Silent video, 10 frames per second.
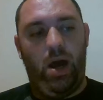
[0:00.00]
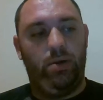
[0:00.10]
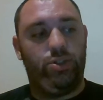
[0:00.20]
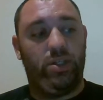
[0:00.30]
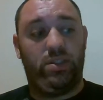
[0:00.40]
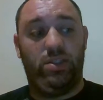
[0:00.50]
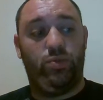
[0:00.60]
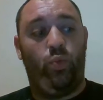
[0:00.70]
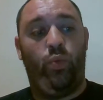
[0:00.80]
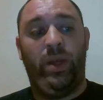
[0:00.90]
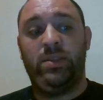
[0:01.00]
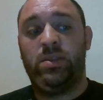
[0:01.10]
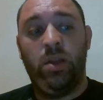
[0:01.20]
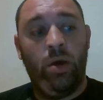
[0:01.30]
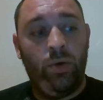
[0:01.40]
Justice
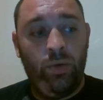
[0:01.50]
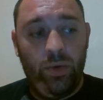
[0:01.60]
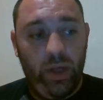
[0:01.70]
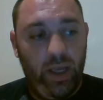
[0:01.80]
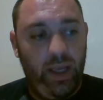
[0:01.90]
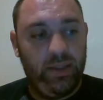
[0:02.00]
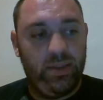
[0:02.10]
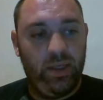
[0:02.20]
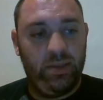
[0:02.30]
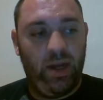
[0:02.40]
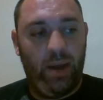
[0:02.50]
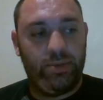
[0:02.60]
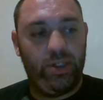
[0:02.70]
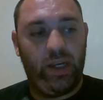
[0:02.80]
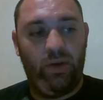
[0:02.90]
Winslow is an
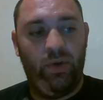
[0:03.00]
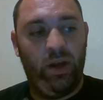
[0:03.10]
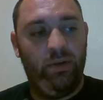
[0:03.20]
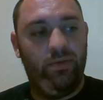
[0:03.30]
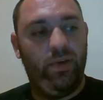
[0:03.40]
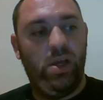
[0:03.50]
option to get rid of.